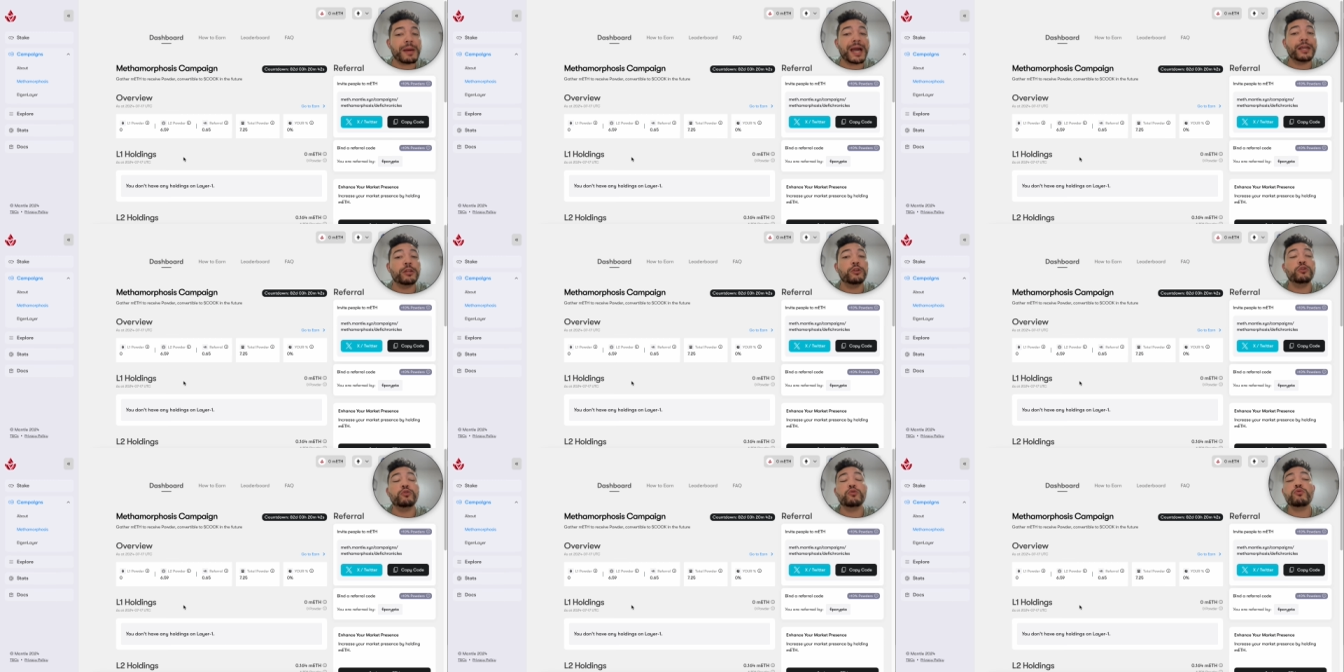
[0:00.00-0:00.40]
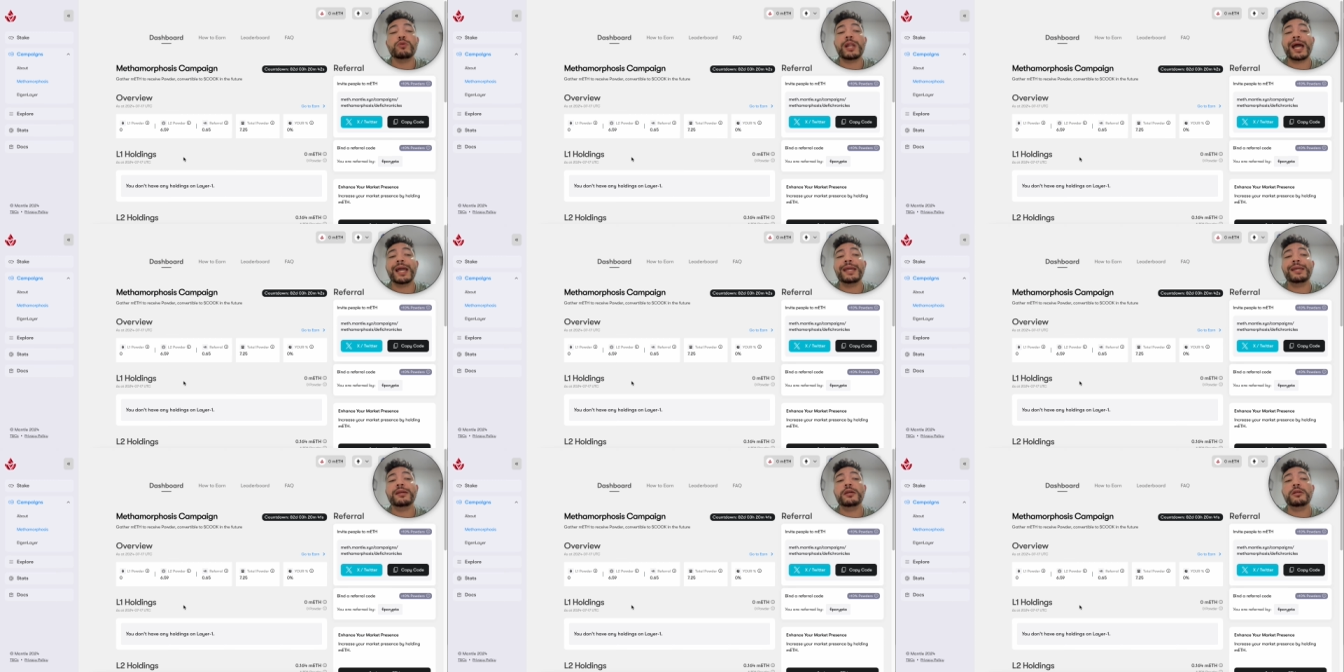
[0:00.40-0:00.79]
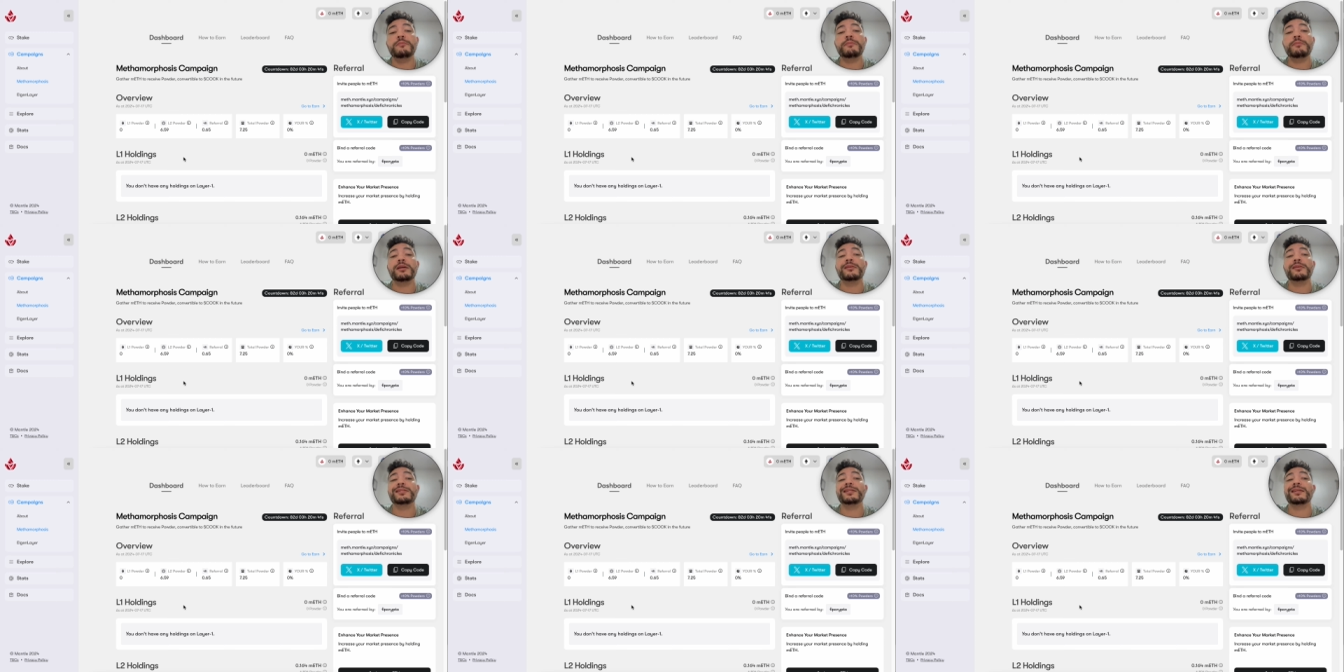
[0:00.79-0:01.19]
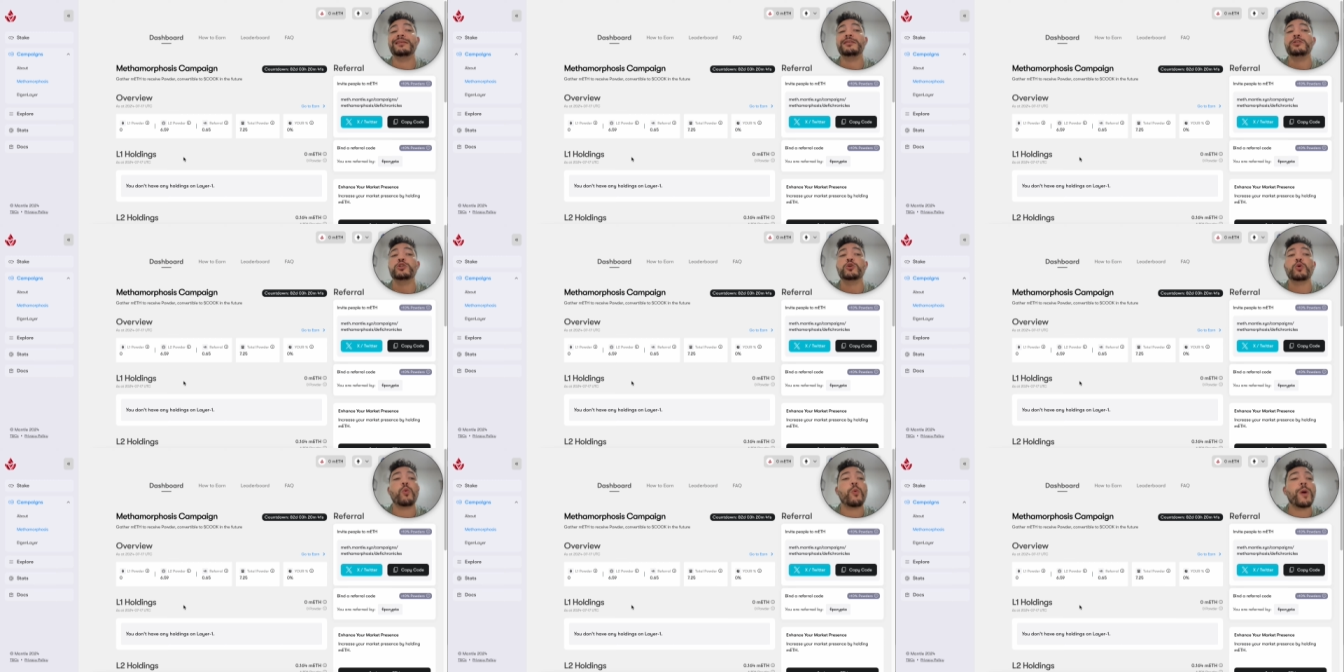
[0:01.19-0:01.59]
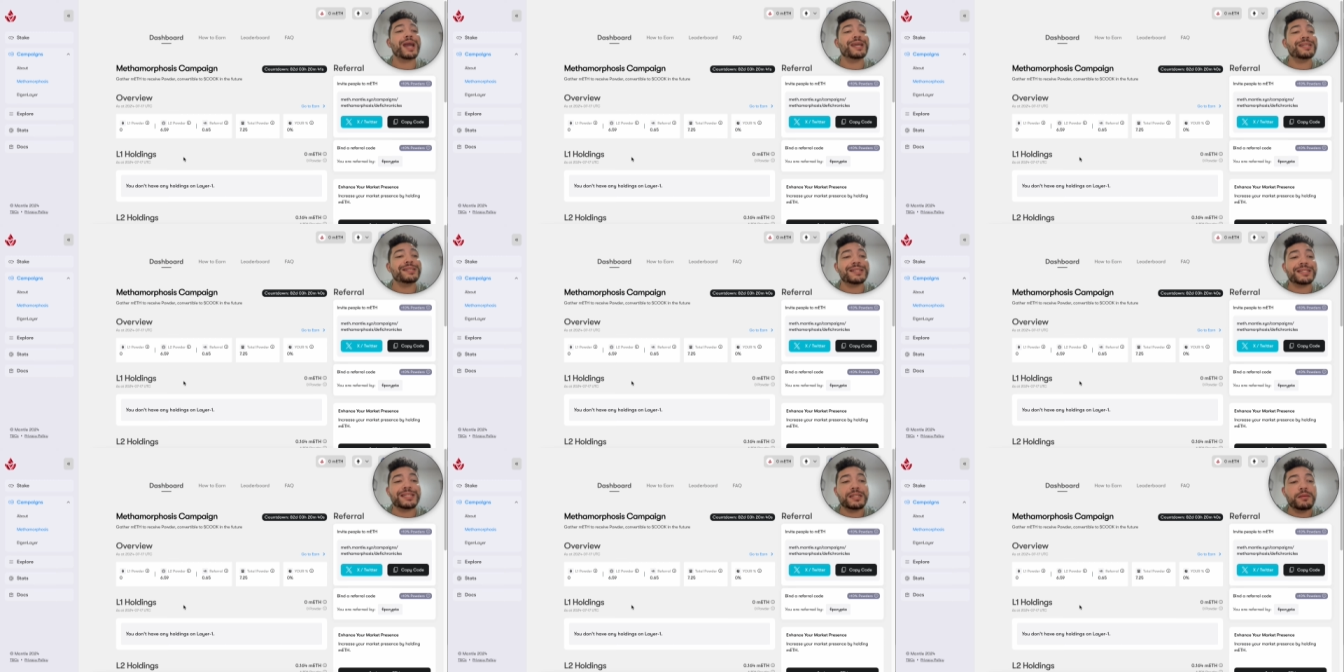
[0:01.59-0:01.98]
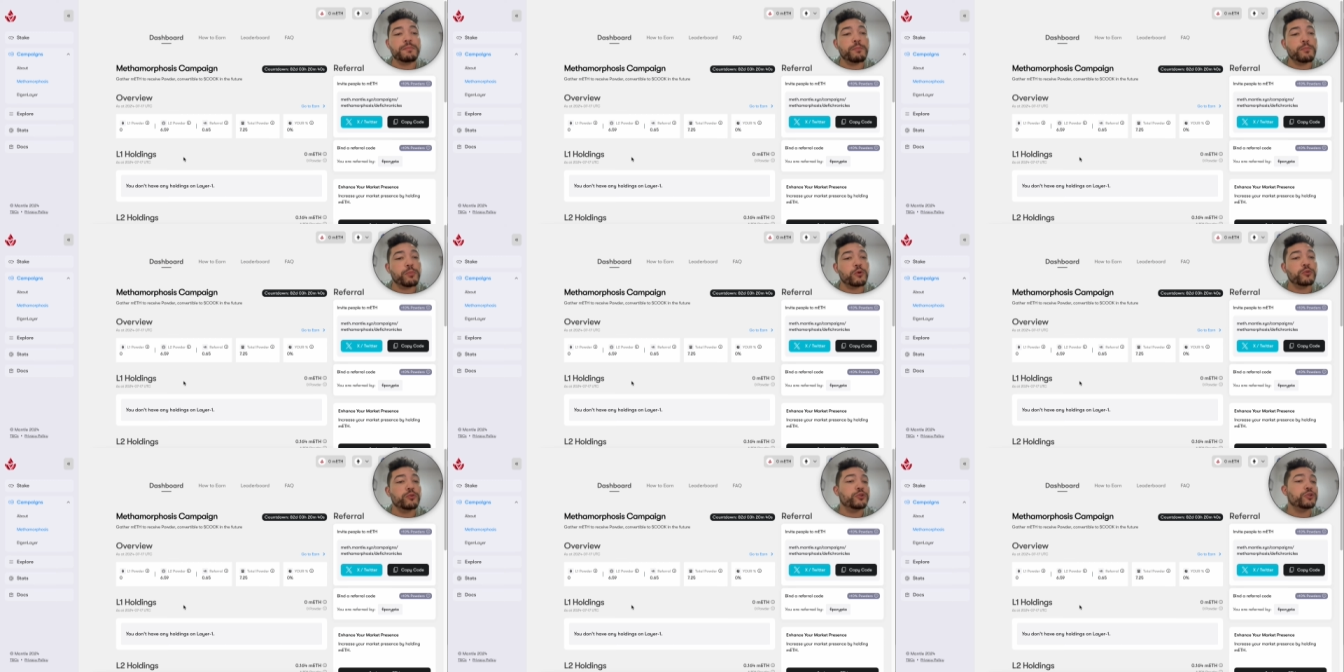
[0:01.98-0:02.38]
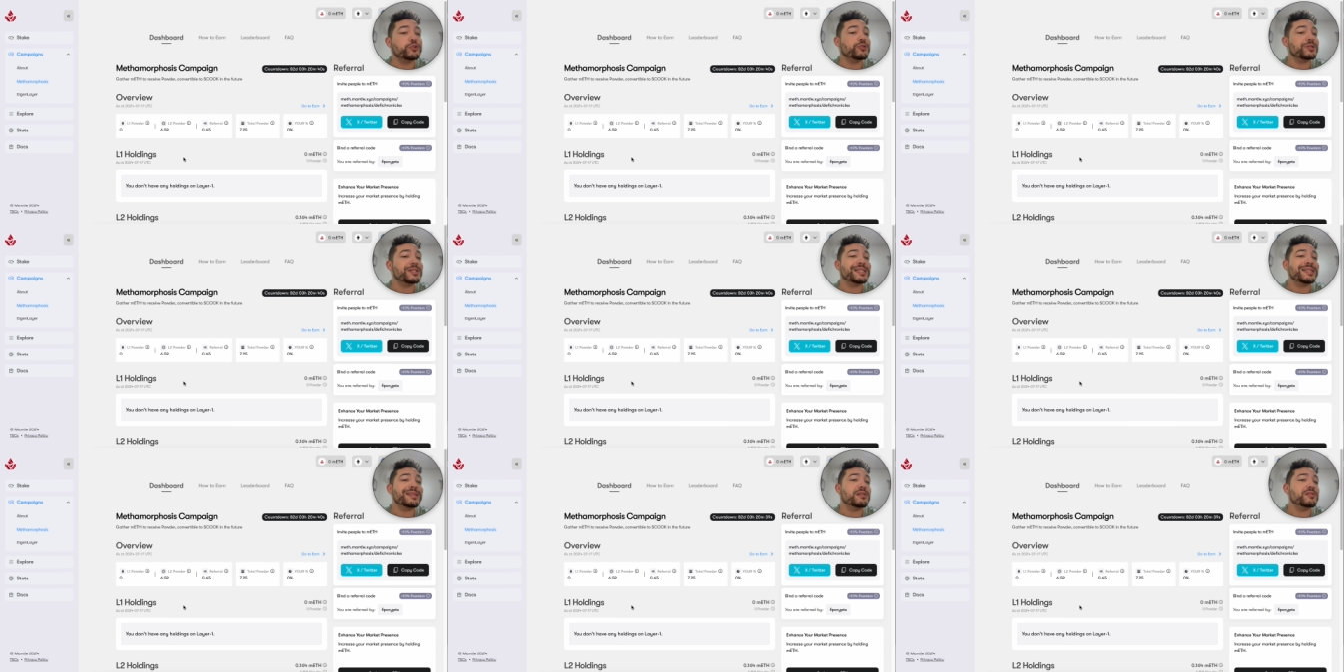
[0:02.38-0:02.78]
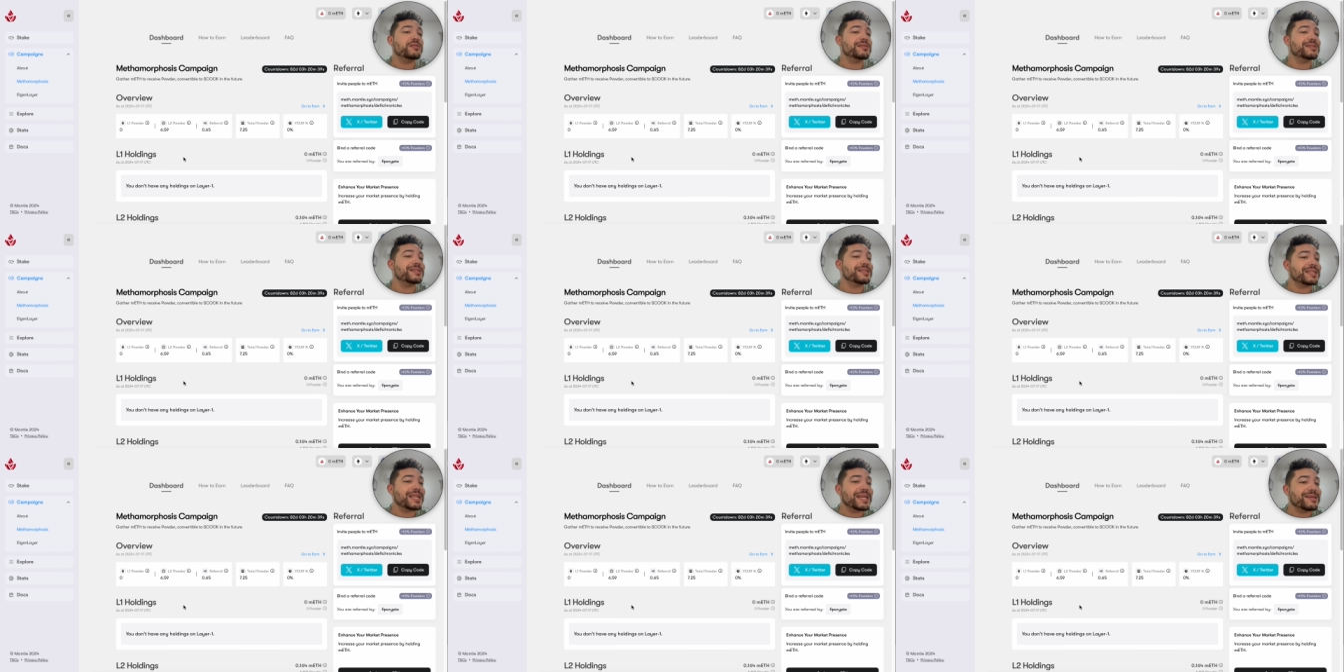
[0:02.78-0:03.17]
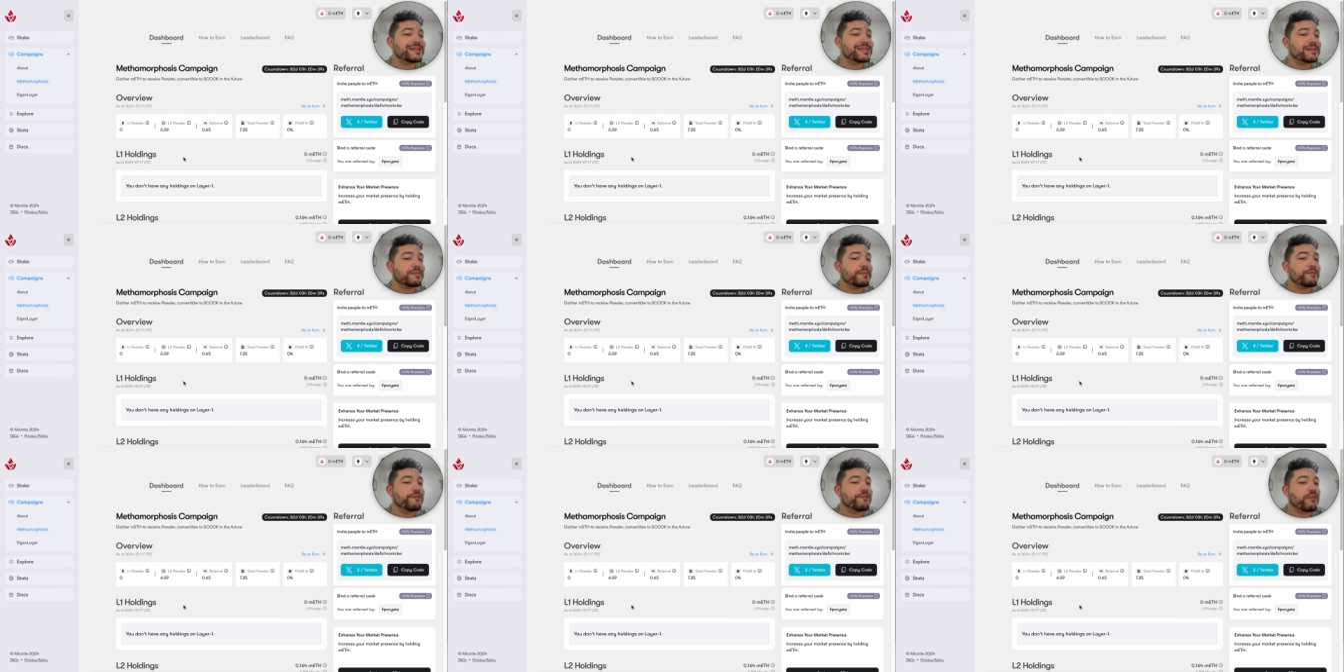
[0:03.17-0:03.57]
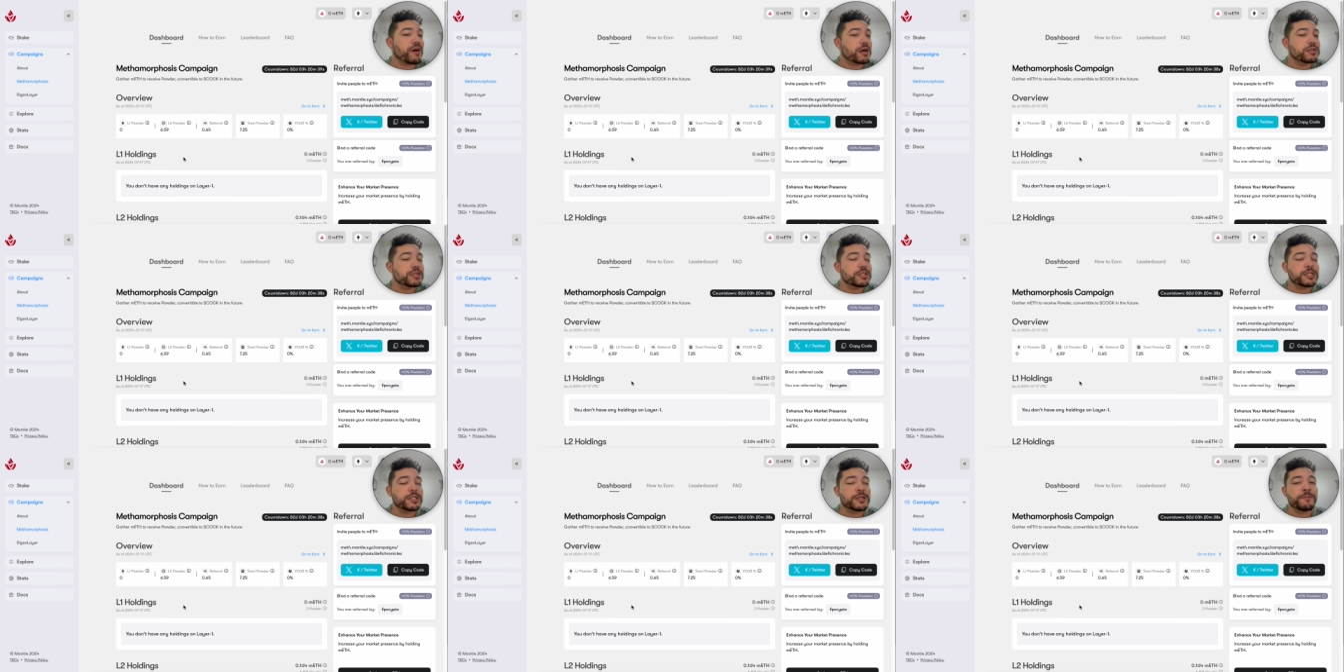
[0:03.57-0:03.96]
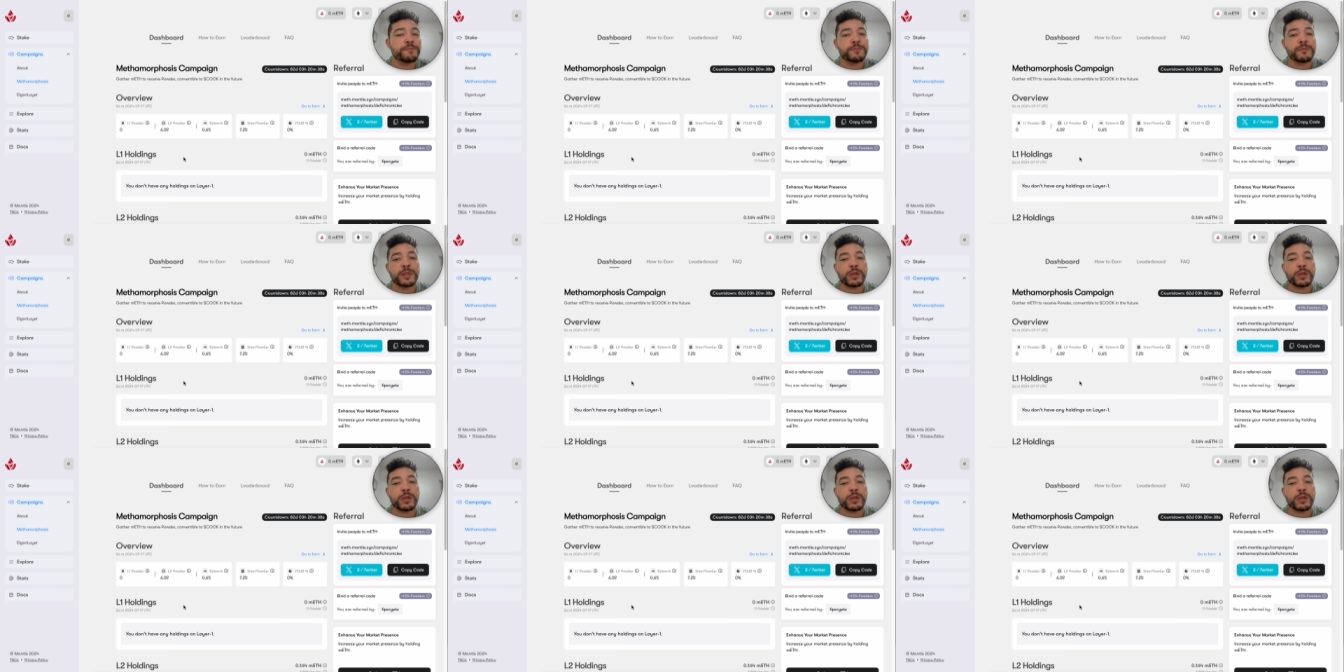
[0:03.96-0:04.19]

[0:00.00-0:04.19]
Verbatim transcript: I do like it because it is quite simple, you just need to stake some funds,